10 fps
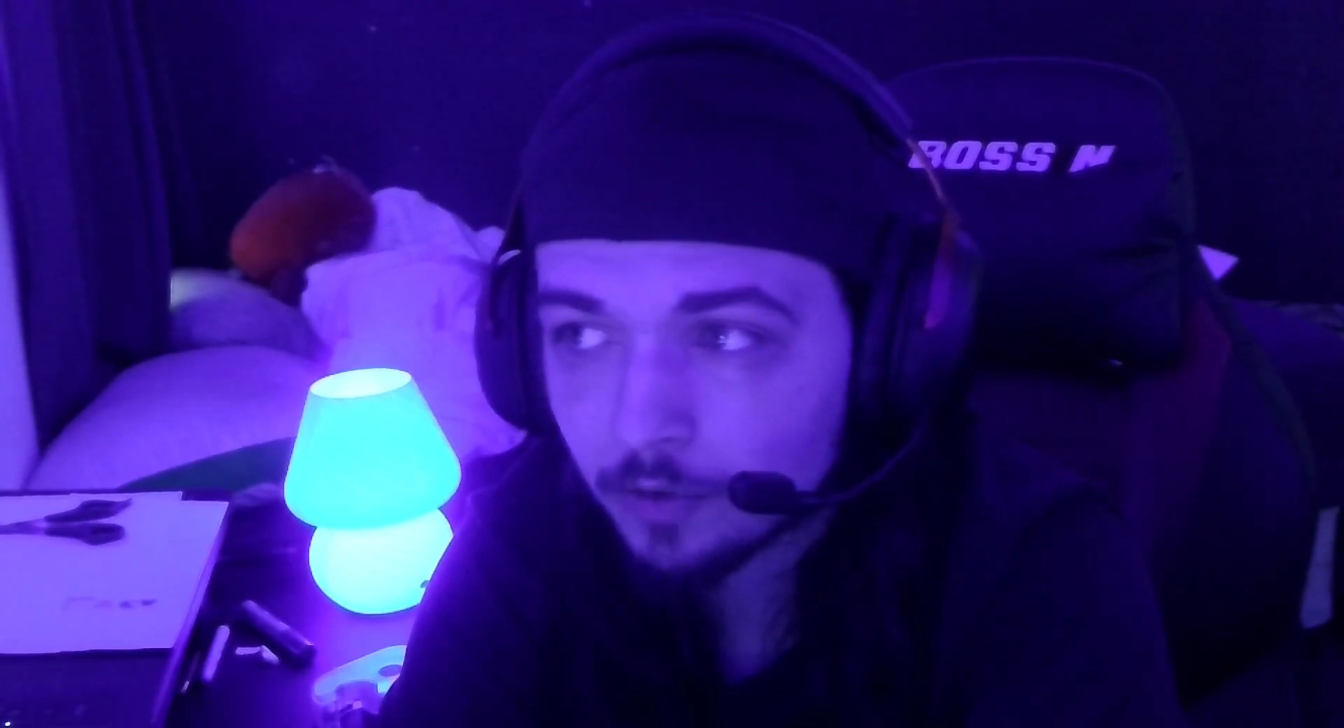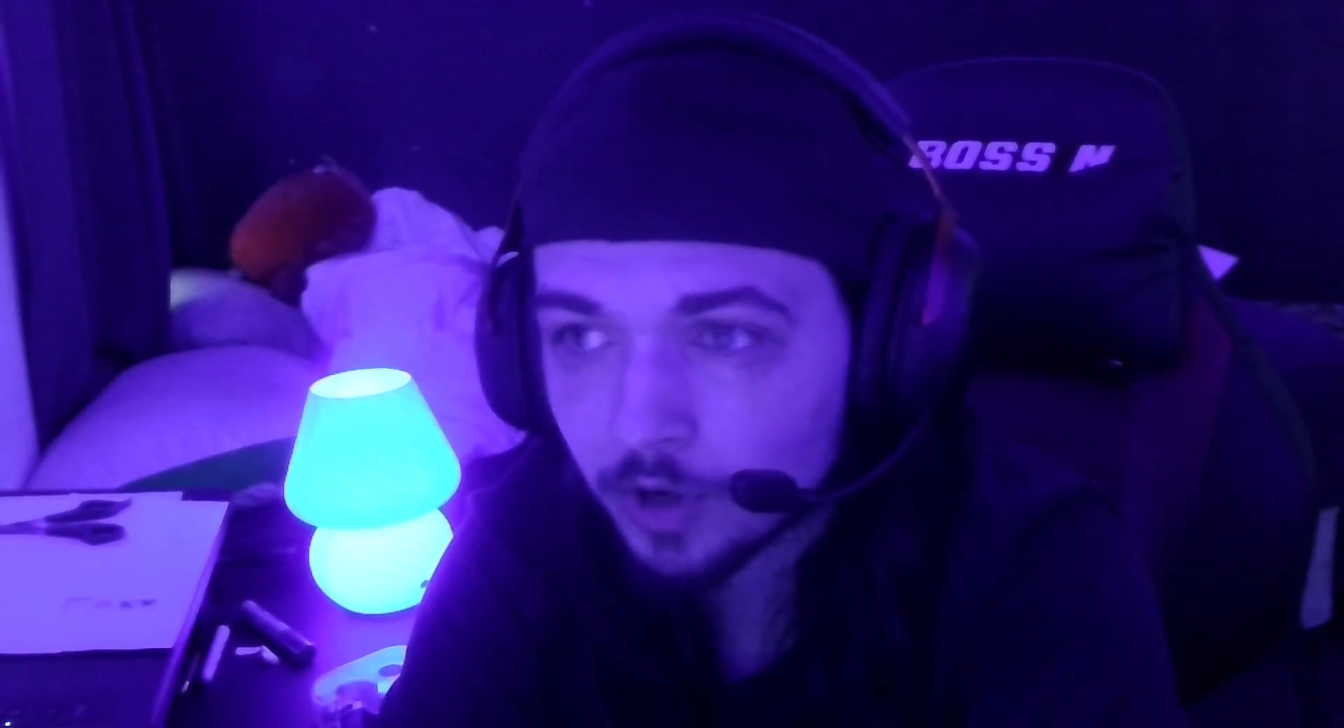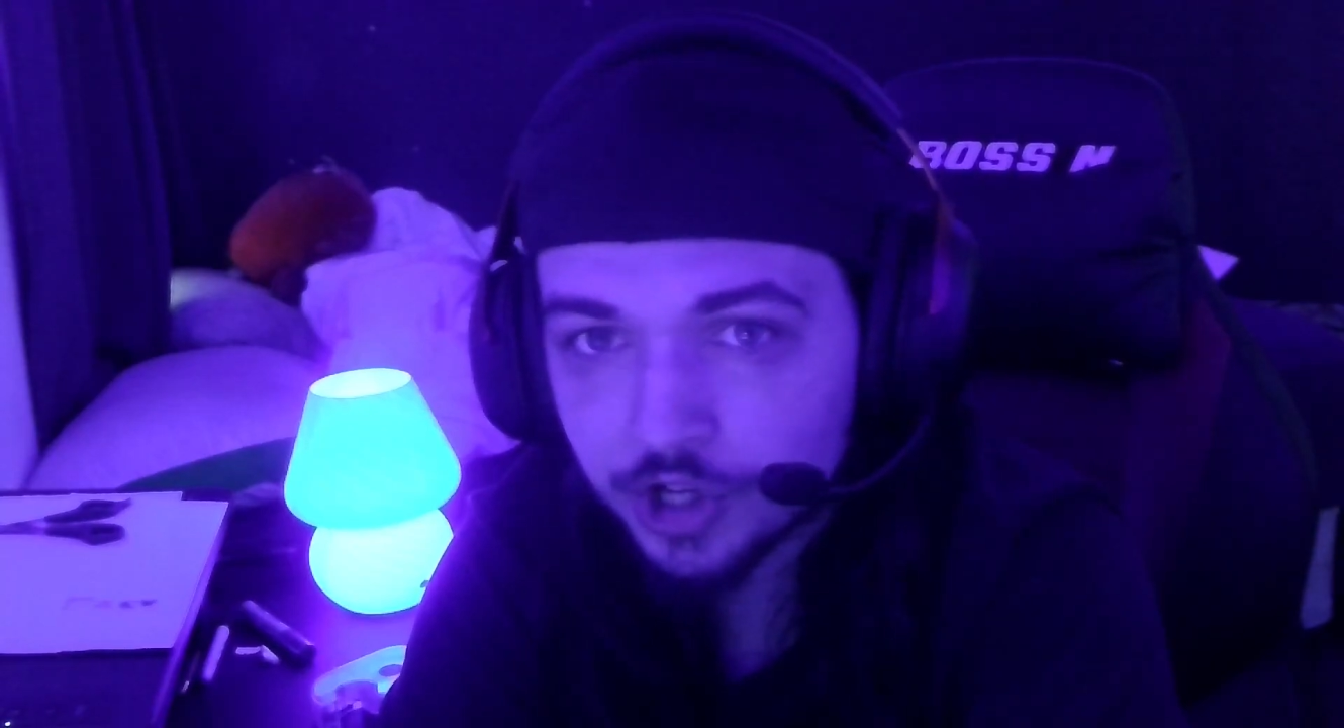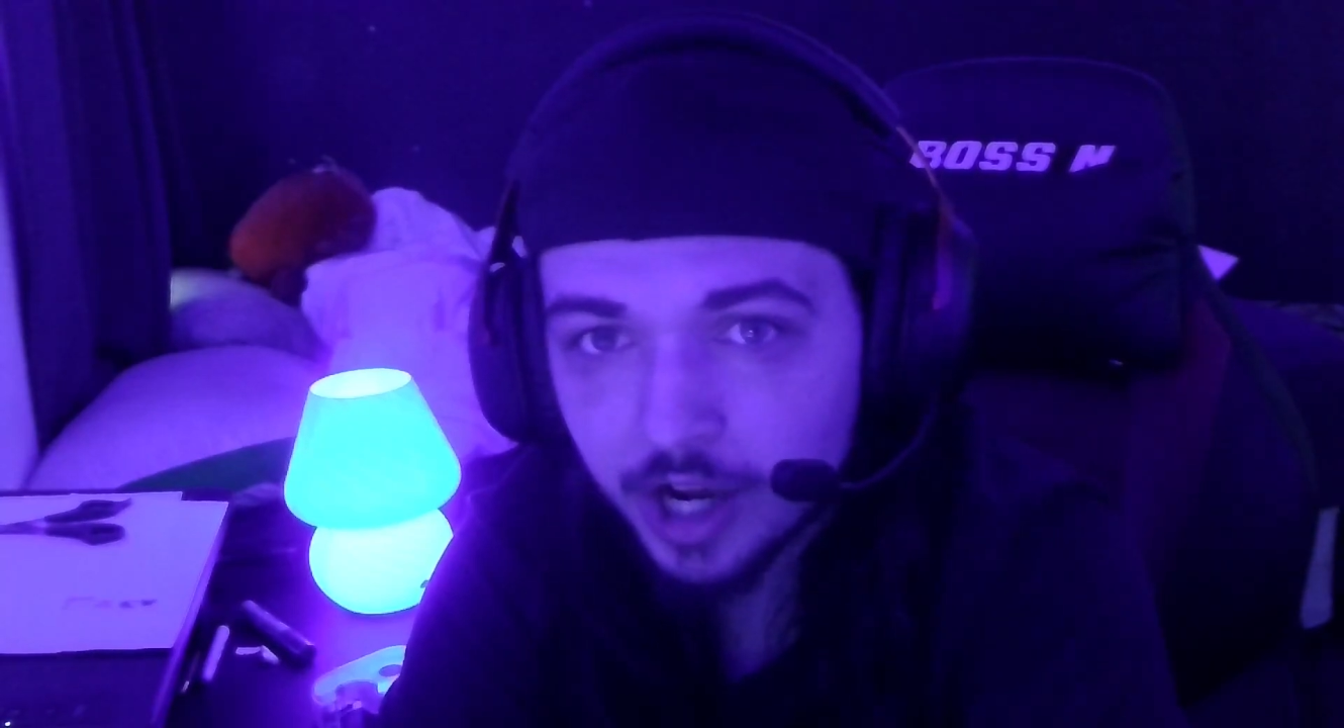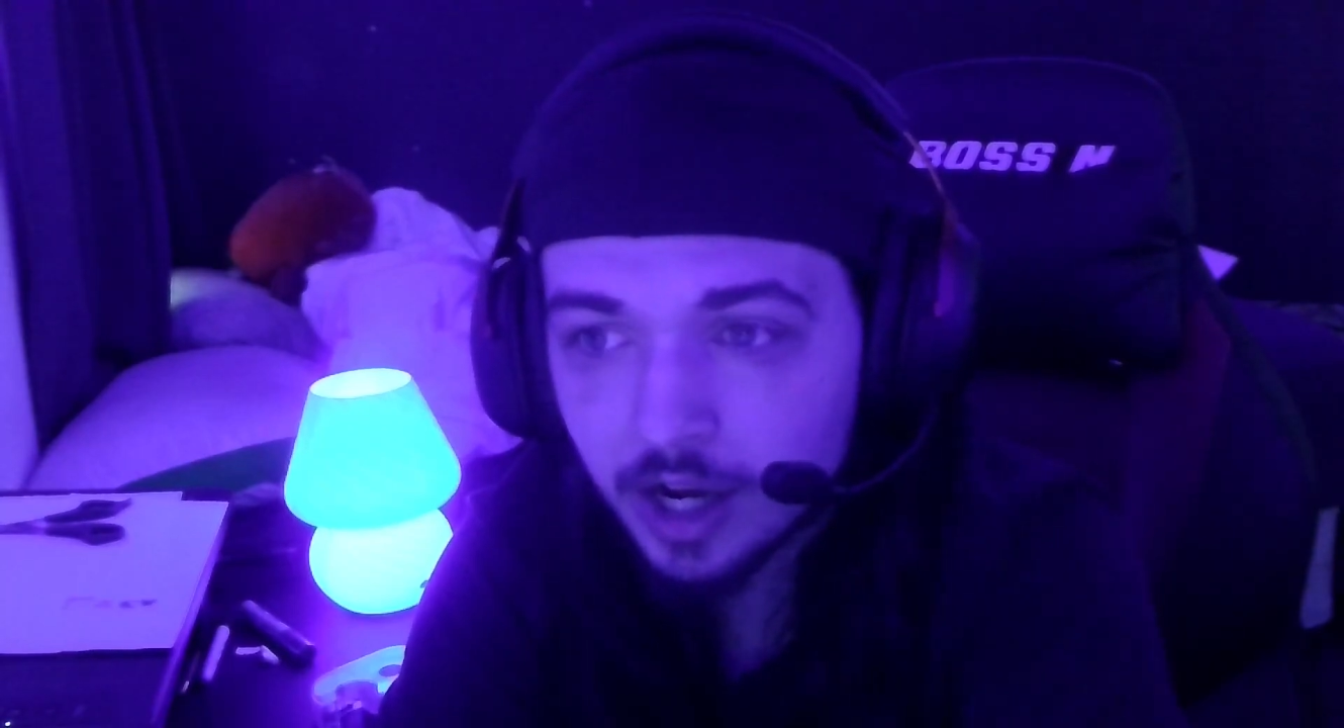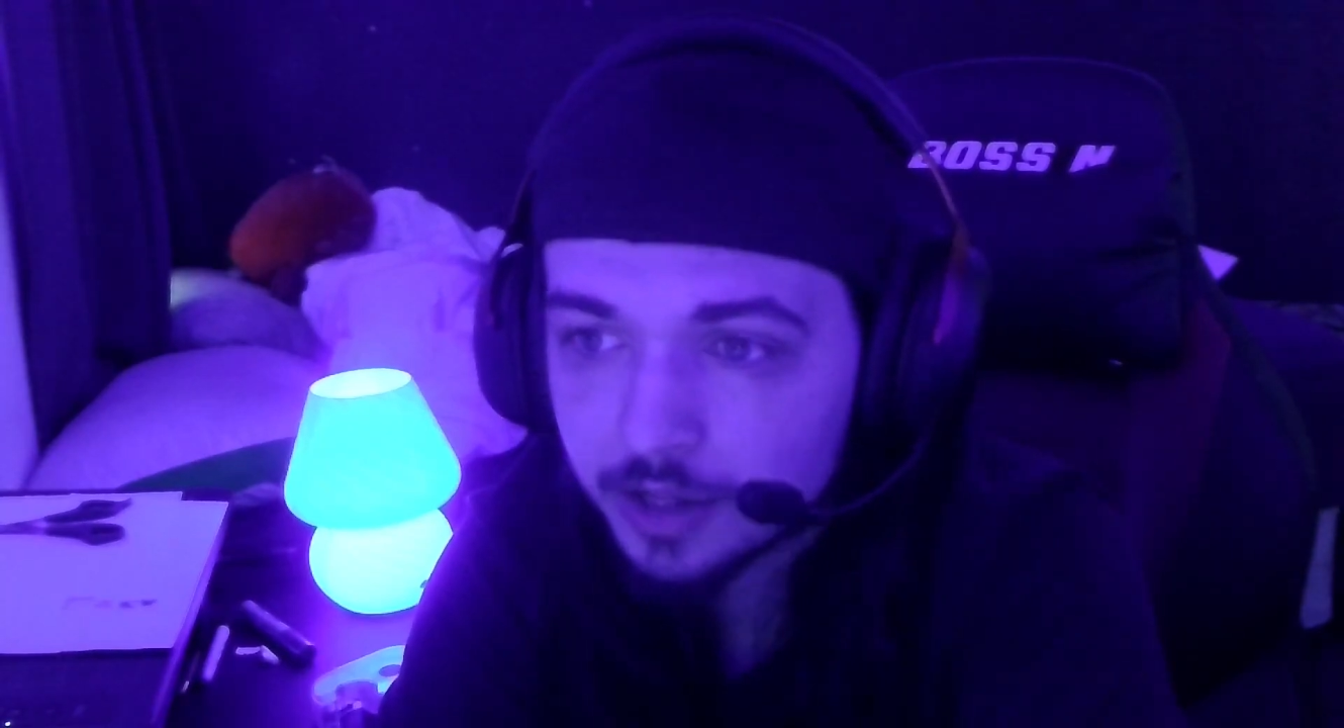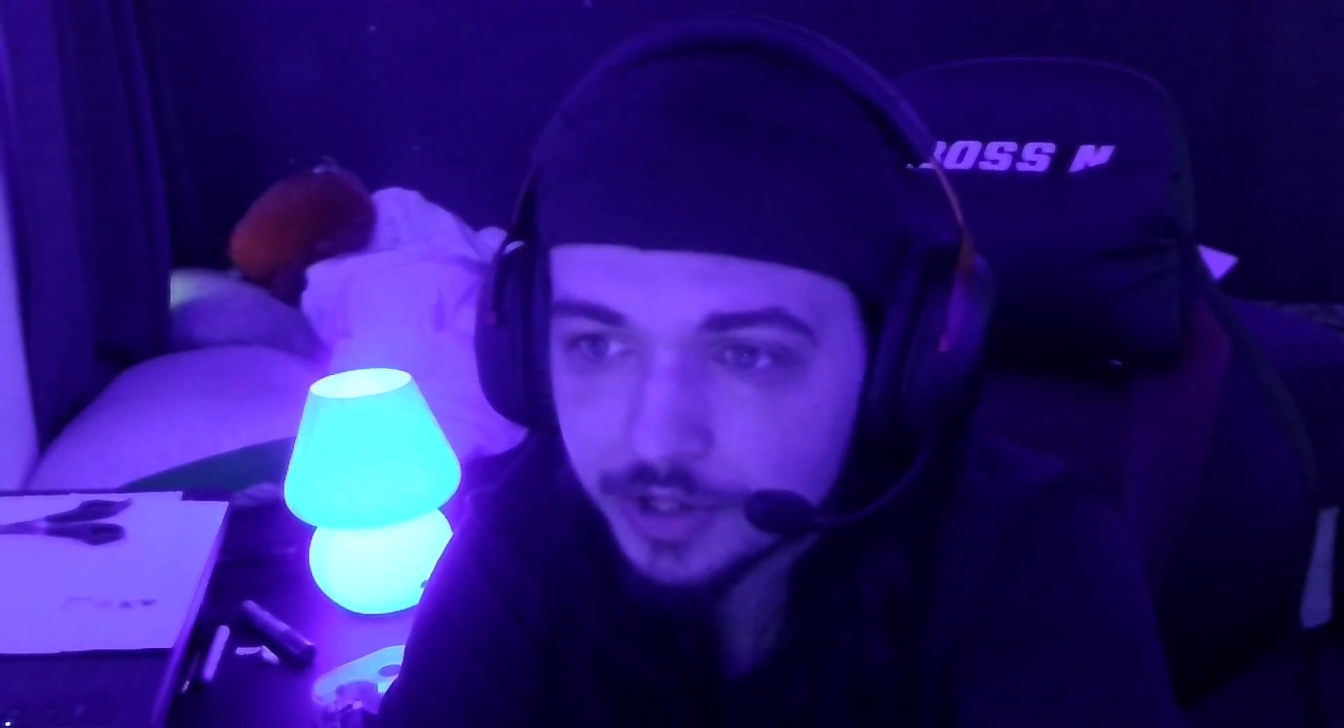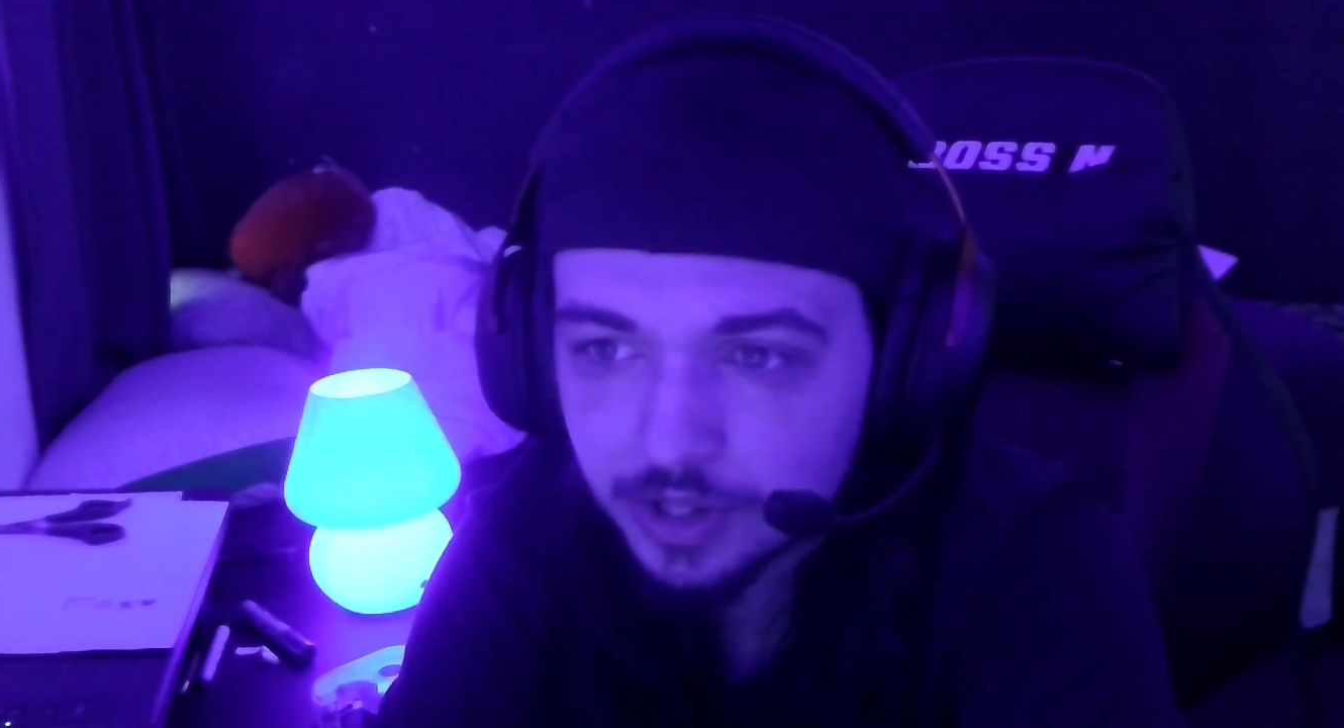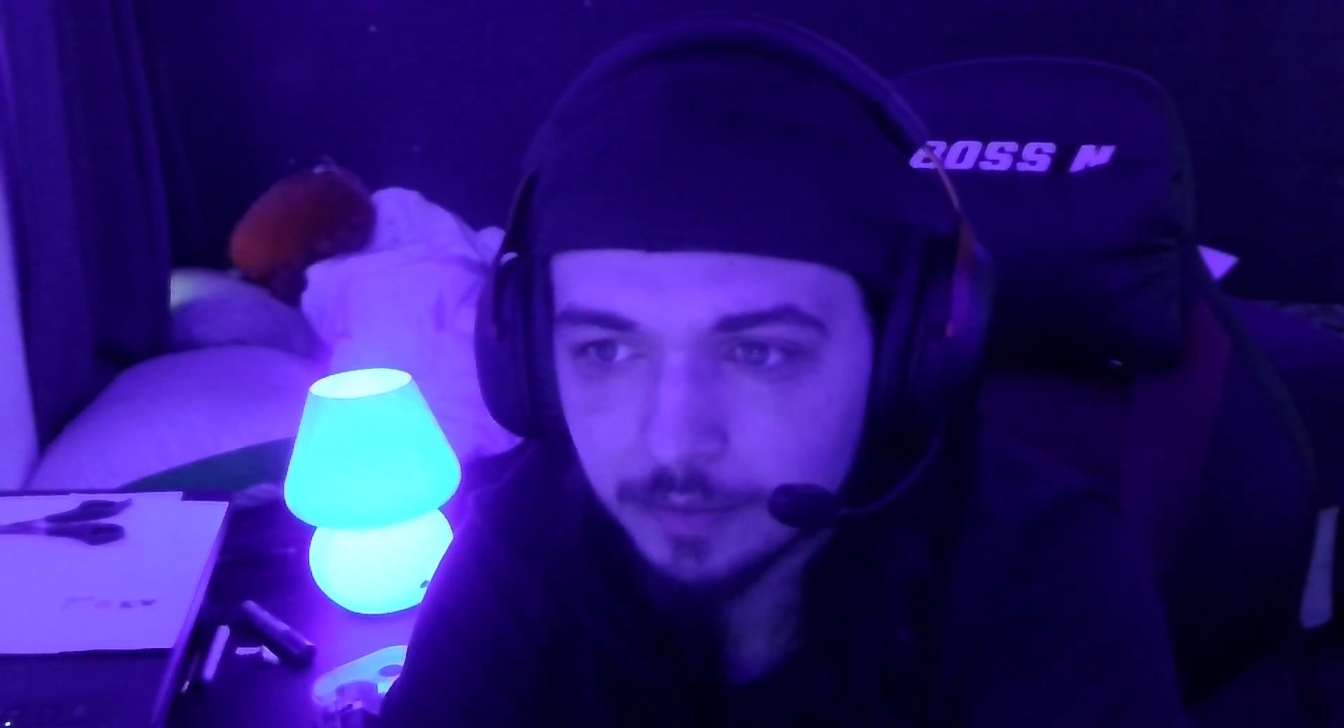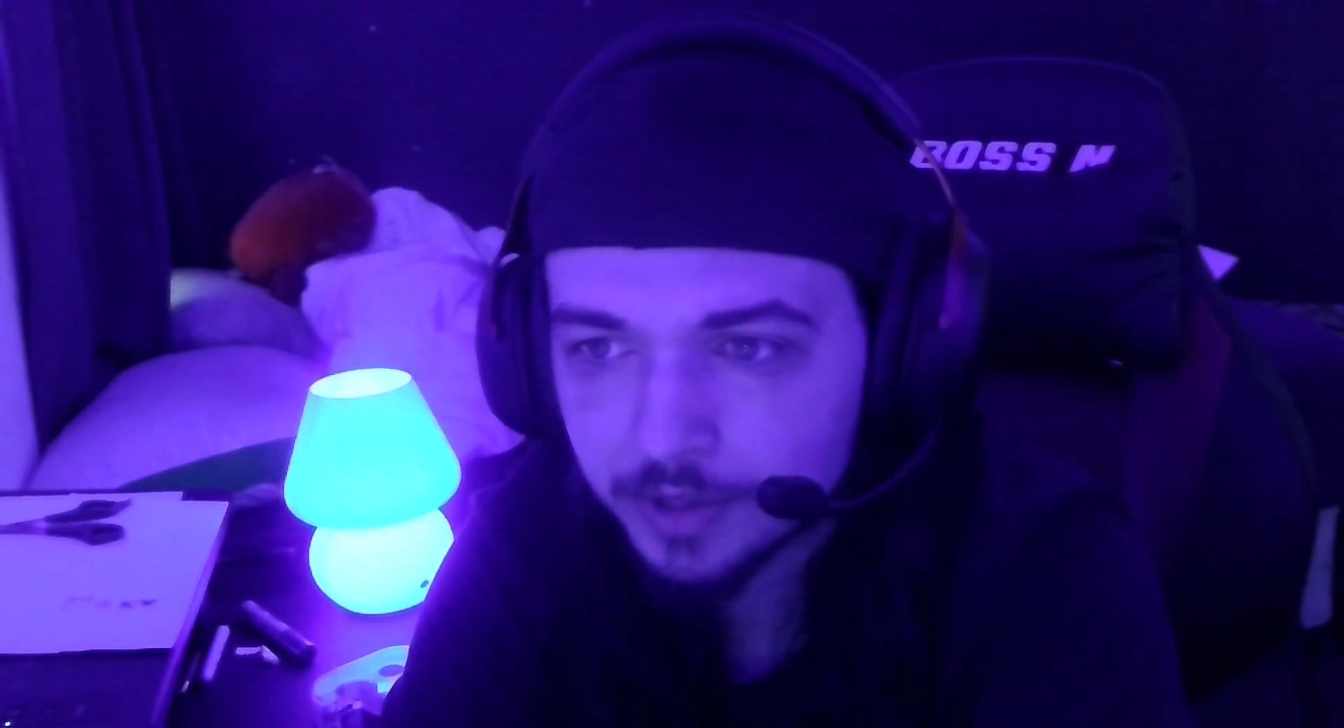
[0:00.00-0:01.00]
Rajang
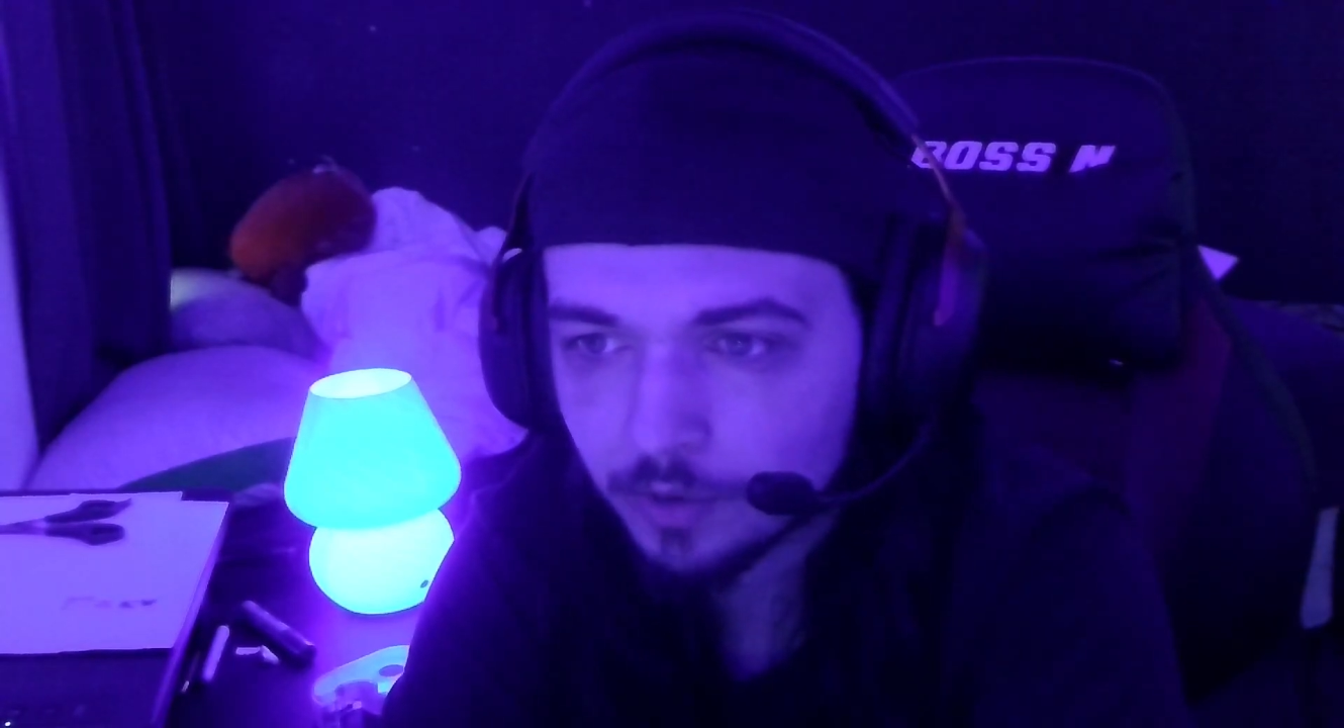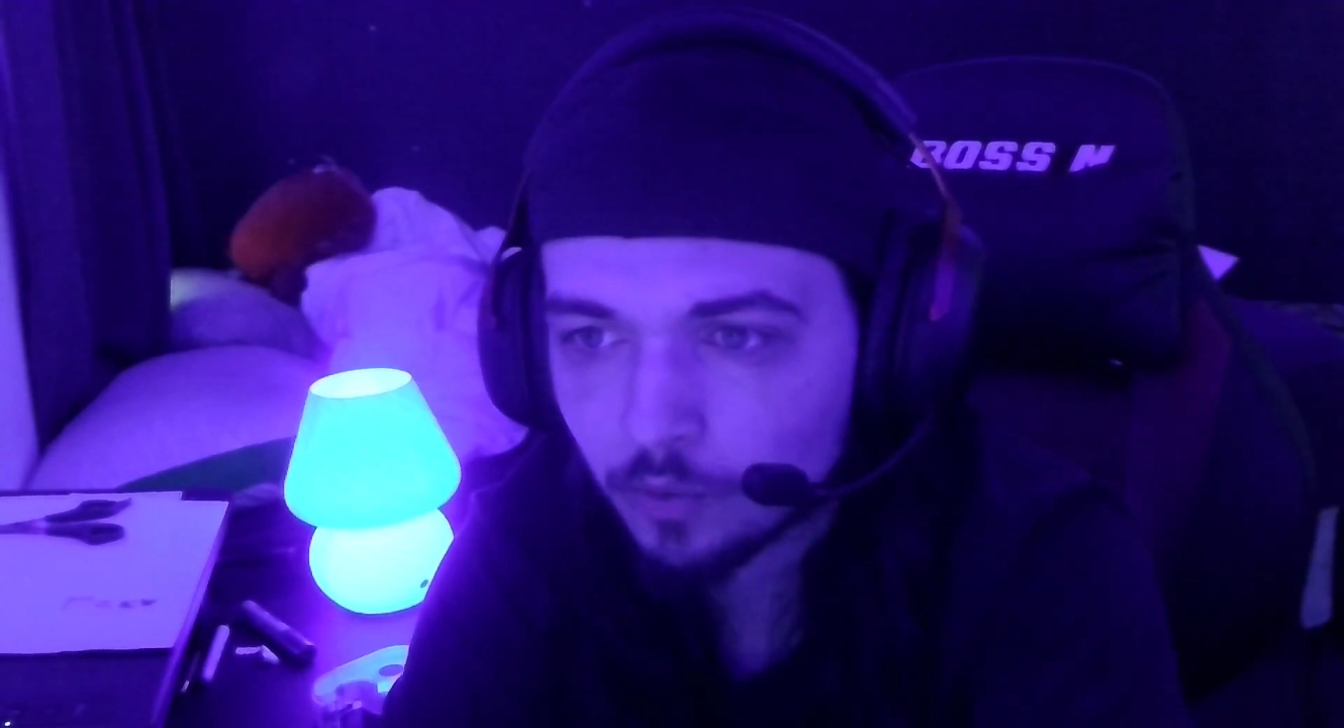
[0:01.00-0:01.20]
hunts them as a